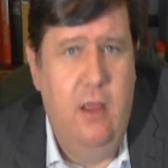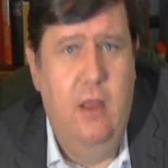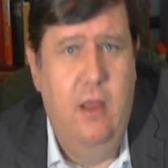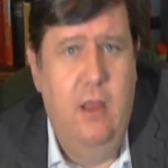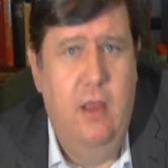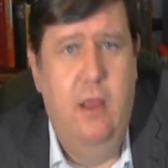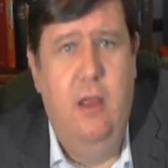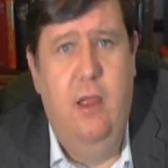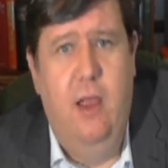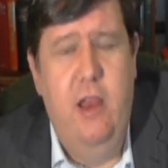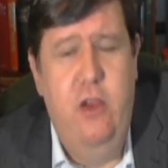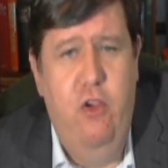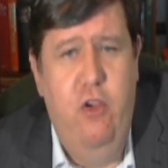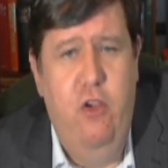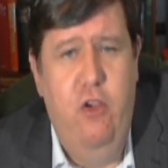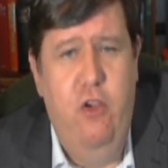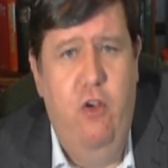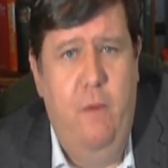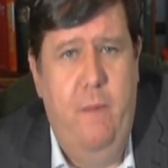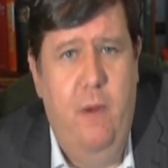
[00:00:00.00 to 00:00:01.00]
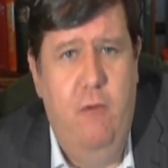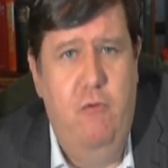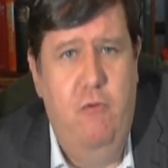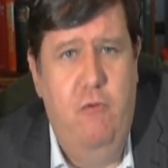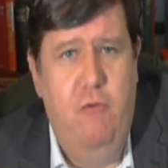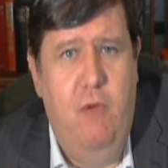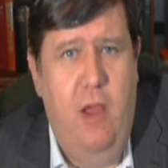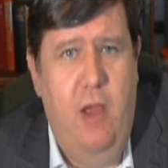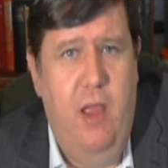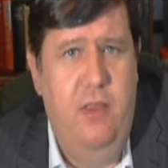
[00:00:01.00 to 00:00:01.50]
In Europe, rather
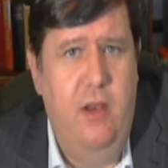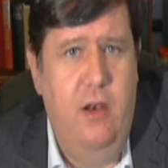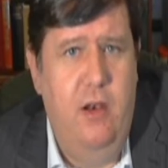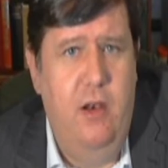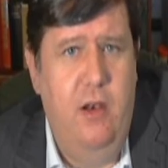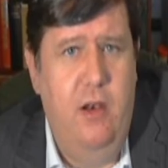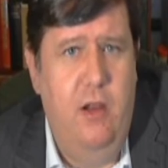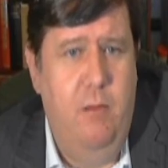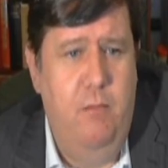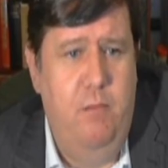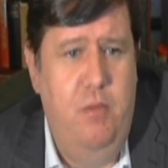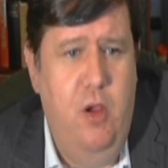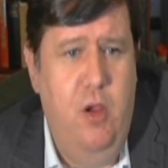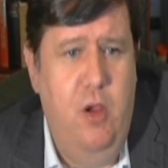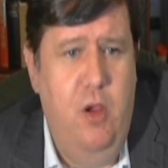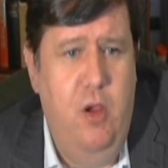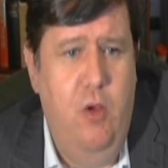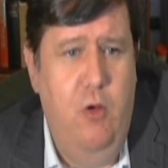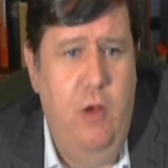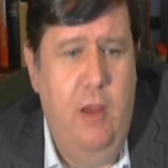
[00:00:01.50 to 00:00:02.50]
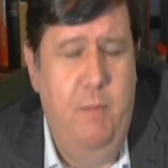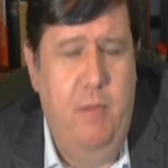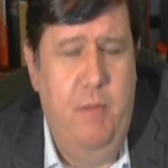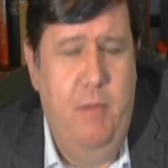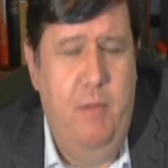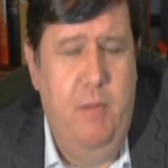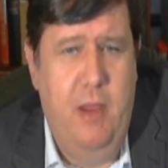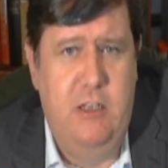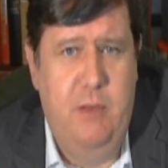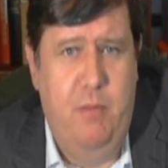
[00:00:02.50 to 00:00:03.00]
than purely based
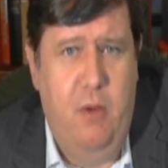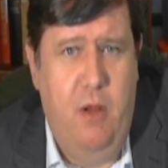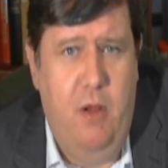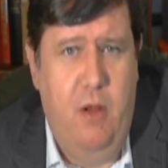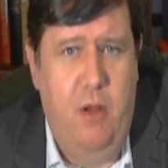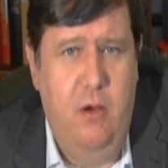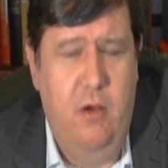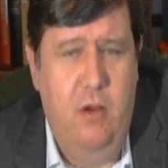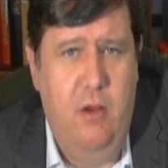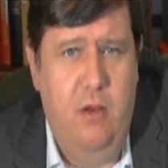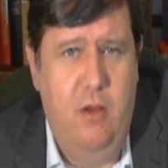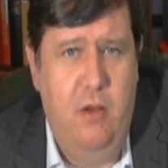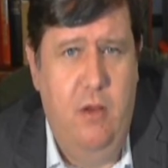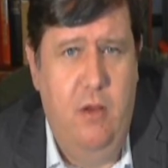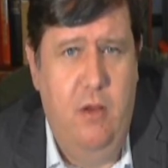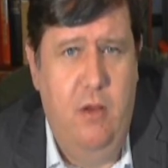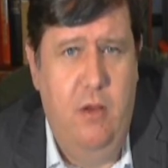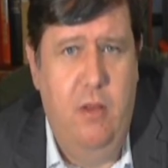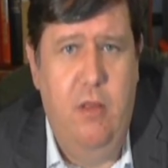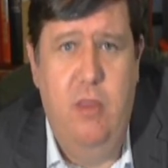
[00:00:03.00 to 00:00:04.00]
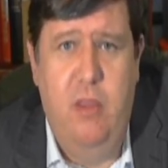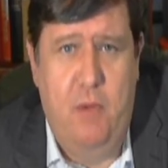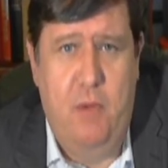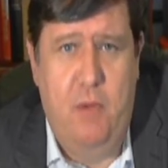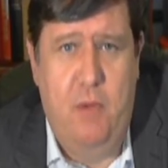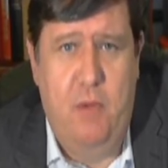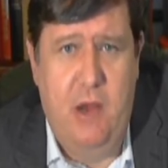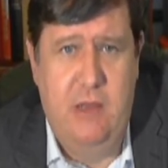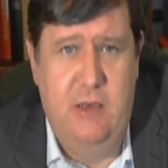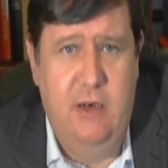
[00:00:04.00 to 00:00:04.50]
upon the
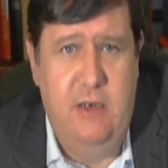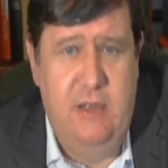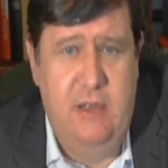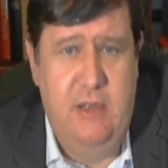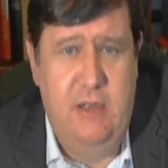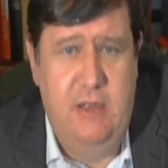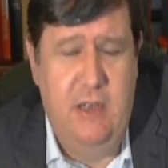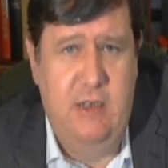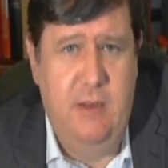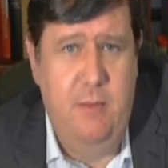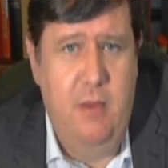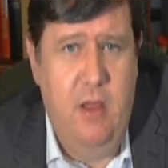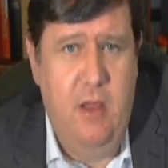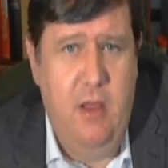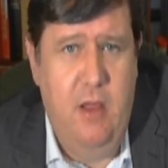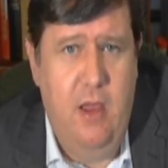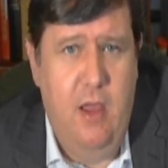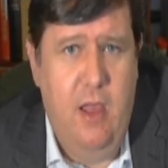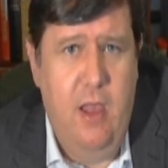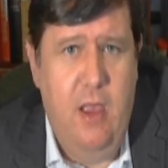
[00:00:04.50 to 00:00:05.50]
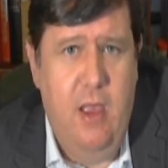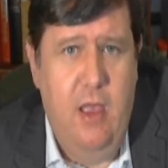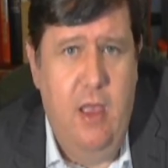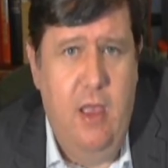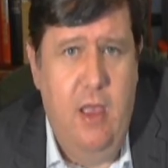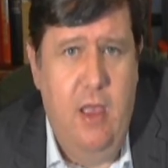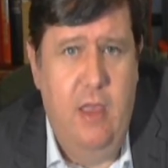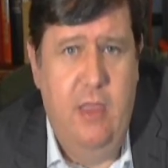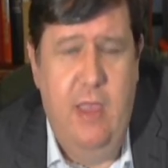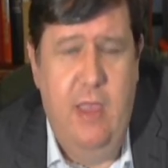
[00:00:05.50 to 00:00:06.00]
precedent system, they had a